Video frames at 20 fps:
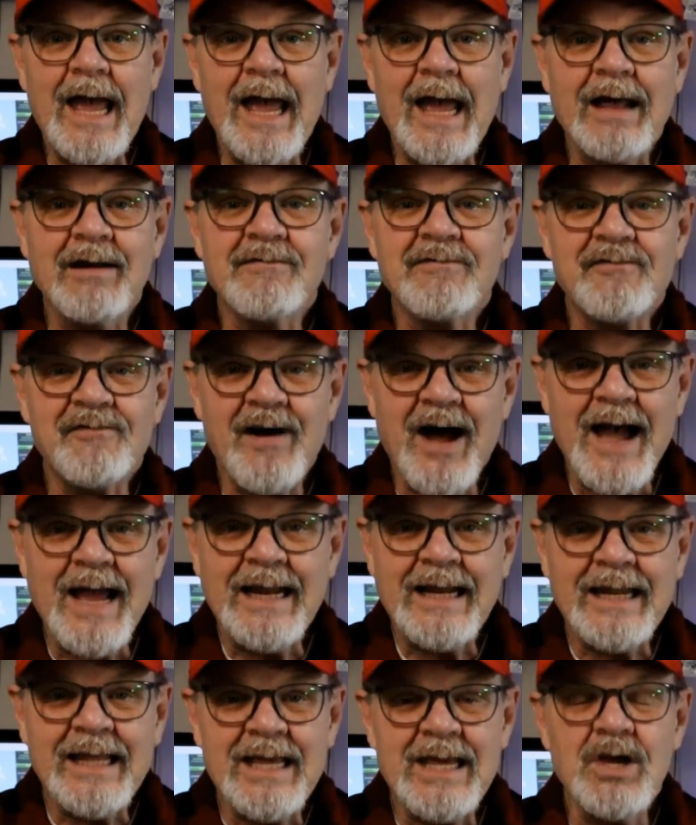and
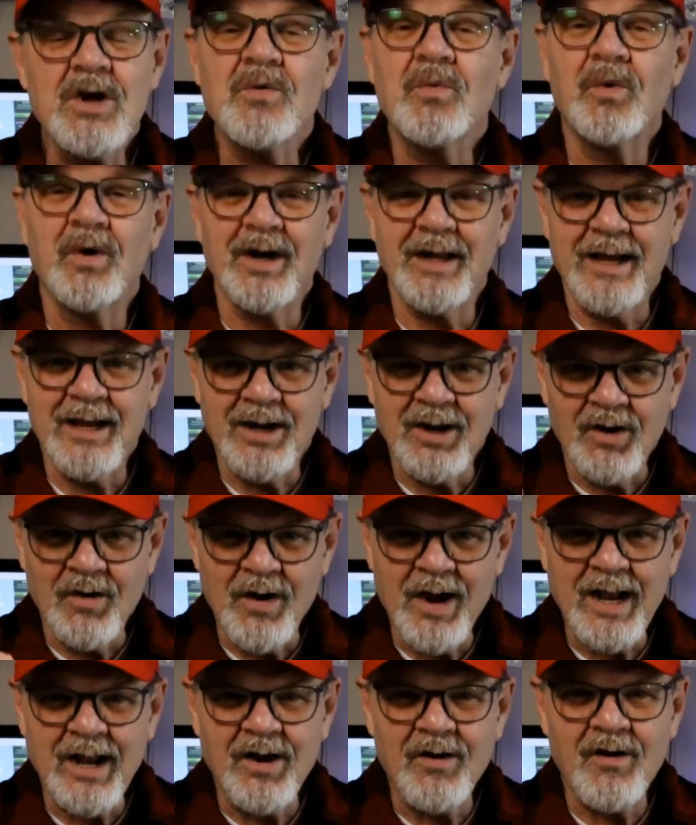finally we'll
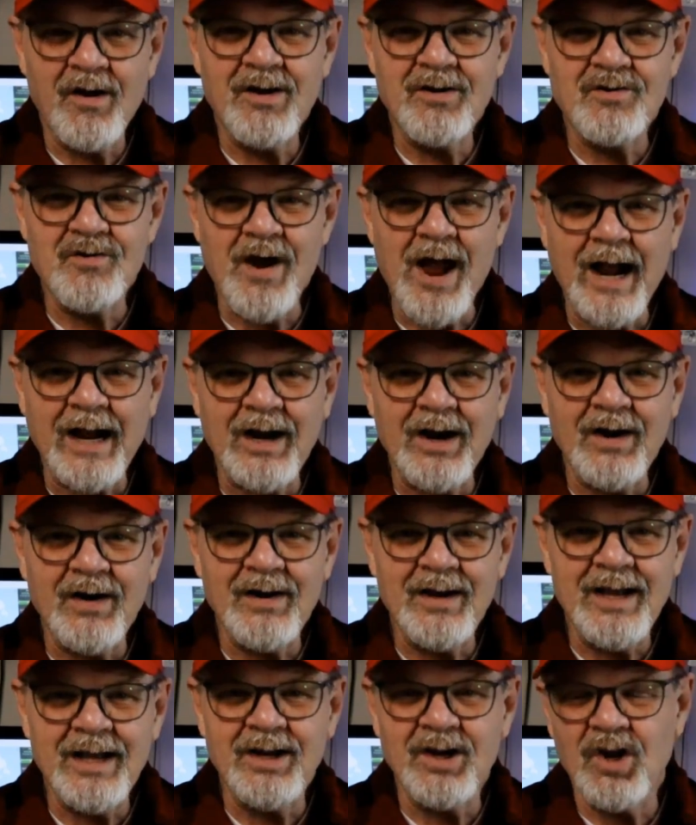integrate
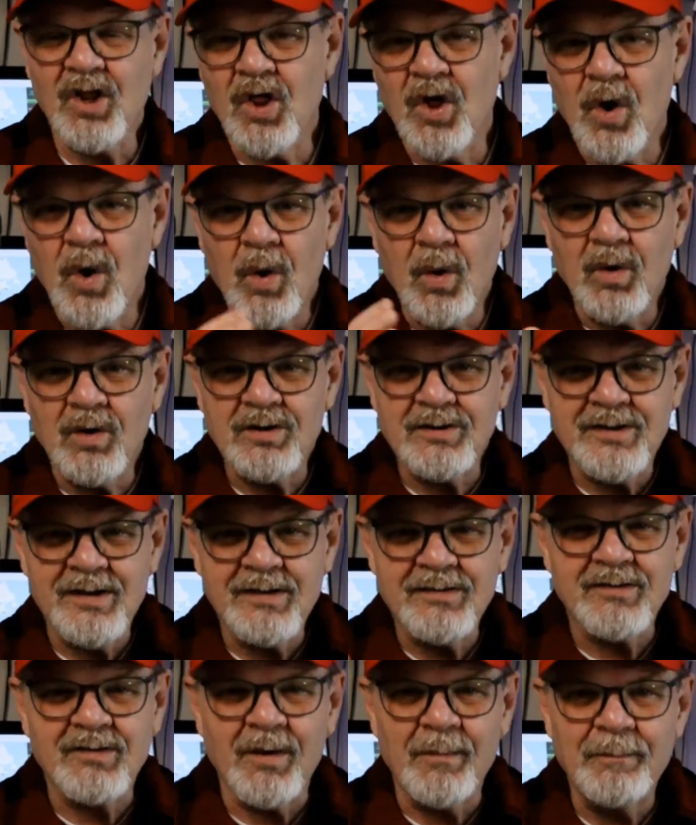GridTracker into the whole
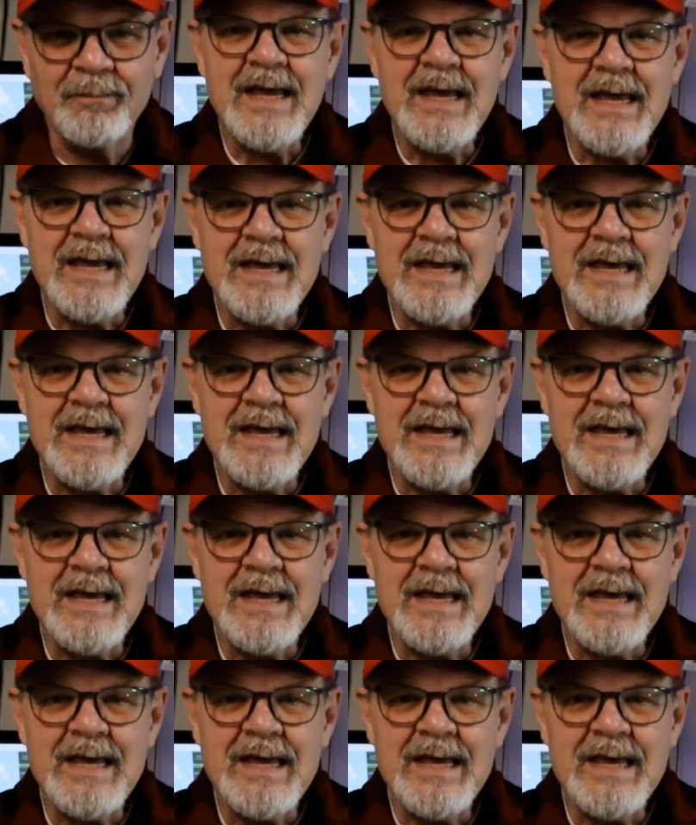system.